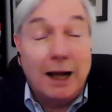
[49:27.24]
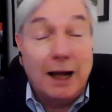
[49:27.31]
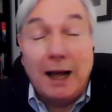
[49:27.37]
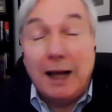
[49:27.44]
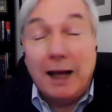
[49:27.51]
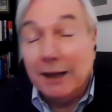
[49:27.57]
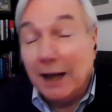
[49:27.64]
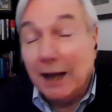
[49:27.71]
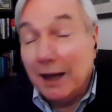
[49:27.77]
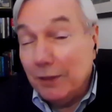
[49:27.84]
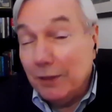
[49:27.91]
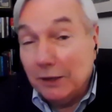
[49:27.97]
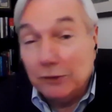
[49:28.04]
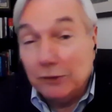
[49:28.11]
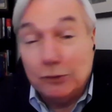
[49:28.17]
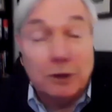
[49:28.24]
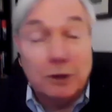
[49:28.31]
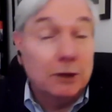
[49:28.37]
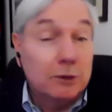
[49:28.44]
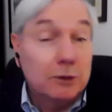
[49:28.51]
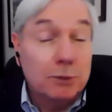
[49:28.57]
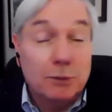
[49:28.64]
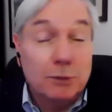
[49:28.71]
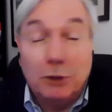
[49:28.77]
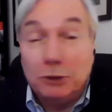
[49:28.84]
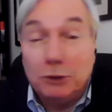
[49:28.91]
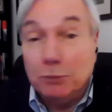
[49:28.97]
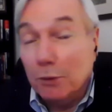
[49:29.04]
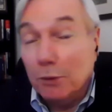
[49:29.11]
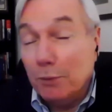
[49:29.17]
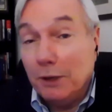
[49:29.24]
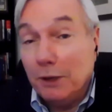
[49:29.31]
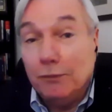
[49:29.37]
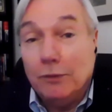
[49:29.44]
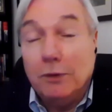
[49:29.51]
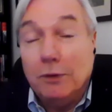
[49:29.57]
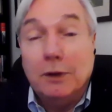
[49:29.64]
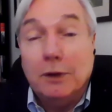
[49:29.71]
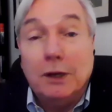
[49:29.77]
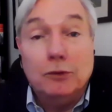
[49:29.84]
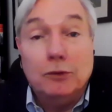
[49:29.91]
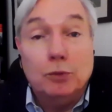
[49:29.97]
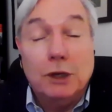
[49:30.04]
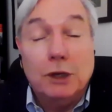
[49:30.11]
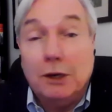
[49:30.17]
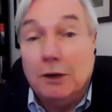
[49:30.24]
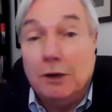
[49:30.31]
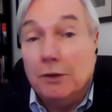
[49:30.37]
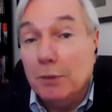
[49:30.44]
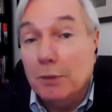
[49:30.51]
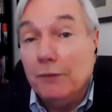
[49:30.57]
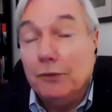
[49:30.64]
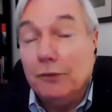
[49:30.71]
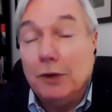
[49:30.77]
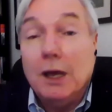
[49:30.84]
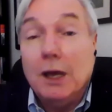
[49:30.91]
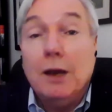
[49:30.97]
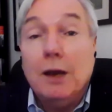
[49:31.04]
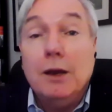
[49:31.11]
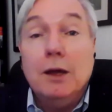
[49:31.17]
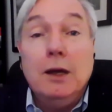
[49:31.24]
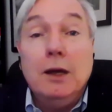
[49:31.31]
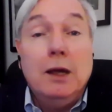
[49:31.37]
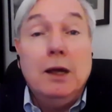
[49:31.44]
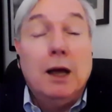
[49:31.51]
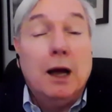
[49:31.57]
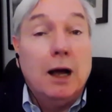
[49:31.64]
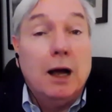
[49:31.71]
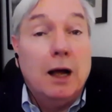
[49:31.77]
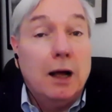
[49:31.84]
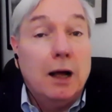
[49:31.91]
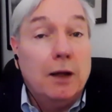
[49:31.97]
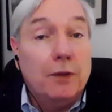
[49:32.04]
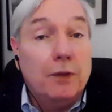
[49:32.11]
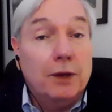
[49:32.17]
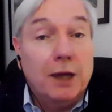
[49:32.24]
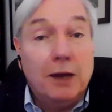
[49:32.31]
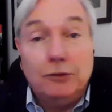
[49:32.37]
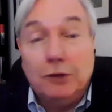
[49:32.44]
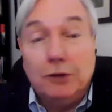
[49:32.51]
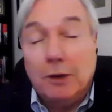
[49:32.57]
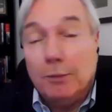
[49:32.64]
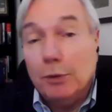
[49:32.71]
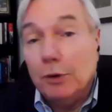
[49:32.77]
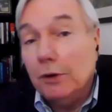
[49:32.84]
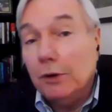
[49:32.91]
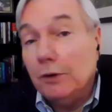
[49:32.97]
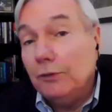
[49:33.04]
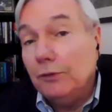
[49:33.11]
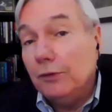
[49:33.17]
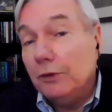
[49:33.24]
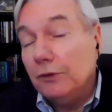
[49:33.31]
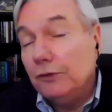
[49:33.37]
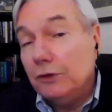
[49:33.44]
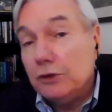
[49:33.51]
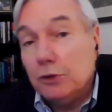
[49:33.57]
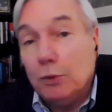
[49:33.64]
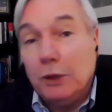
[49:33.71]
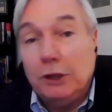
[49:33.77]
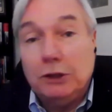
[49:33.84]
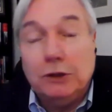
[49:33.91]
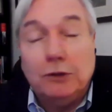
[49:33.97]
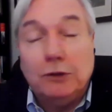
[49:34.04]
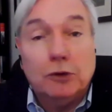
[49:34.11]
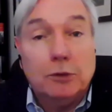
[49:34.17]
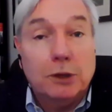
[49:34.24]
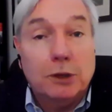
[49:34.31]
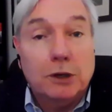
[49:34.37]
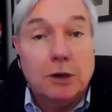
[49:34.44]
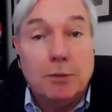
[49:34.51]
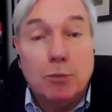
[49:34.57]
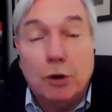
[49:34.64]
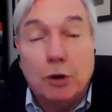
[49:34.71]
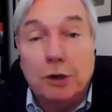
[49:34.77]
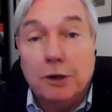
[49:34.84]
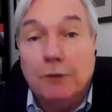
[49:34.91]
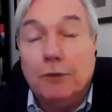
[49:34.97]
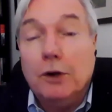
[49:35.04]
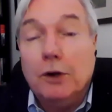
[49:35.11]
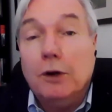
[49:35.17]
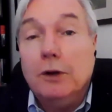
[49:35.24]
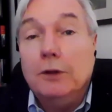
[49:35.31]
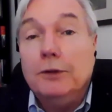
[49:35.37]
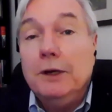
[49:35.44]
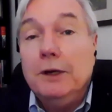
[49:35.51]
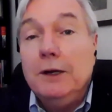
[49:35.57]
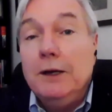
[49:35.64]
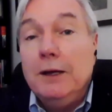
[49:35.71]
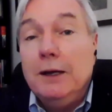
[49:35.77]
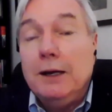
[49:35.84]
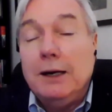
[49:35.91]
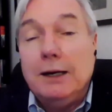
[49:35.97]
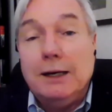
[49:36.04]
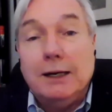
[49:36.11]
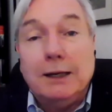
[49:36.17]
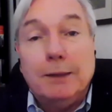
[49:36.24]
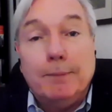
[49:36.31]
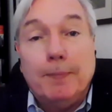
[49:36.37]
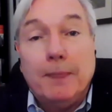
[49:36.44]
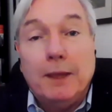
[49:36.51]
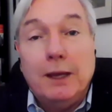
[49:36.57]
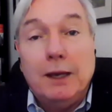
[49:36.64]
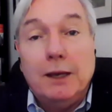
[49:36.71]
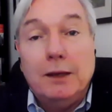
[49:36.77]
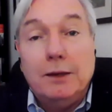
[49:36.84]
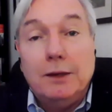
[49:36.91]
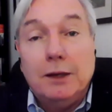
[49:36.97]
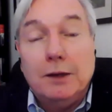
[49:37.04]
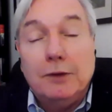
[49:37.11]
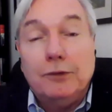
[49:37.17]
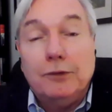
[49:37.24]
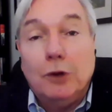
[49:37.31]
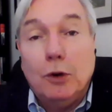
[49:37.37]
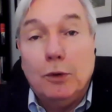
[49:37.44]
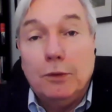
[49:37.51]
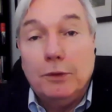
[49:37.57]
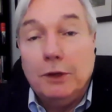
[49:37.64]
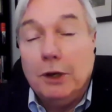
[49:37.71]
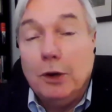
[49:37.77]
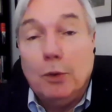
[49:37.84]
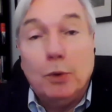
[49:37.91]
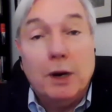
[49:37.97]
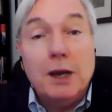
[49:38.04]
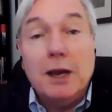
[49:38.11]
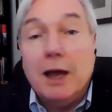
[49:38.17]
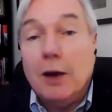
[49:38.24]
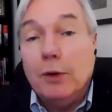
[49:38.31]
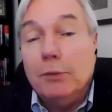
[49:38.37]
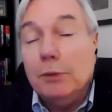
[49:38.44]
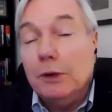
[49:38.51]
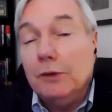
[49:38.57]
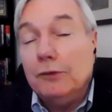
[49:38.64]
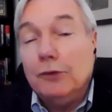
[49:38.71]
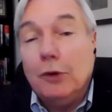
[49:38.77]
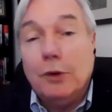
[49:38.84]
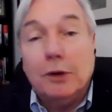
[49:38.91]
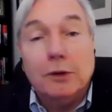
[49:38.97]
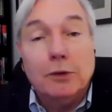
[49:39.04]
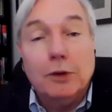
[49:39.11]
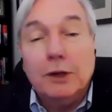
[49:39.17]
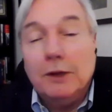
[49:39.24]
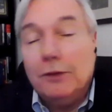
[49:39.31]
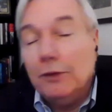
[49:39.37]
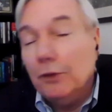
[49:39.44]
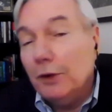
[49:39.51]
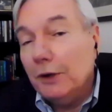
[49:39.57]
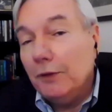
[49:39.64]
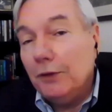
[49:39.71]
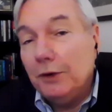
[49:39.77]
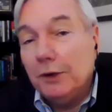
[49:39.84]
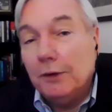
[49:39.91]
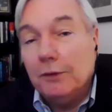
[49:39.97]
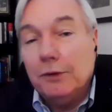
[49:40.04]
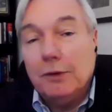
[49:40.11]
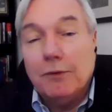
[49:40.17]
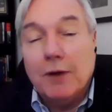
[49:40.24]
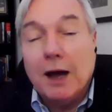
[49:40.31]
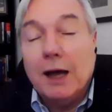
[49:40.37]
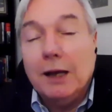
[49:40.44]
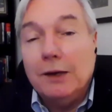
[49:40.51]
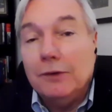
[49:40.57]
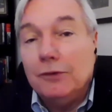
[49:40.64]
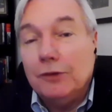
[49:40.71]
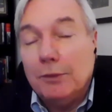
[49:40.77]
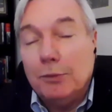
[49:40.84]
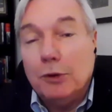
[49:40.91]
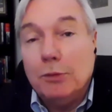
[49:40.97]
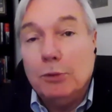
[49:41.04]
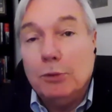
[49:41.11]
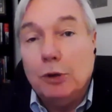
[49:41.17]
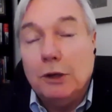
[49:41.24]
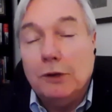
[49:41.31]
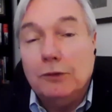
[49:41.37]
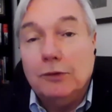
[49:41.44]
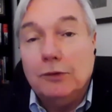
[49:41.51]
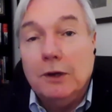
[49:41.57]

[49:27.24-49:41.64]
I think it's going to get to be much more painful as we get into the months ahead. The case numbers, the situations are going to become more difficult. So, you know, right now in Minnesota, look at the divide in some communities.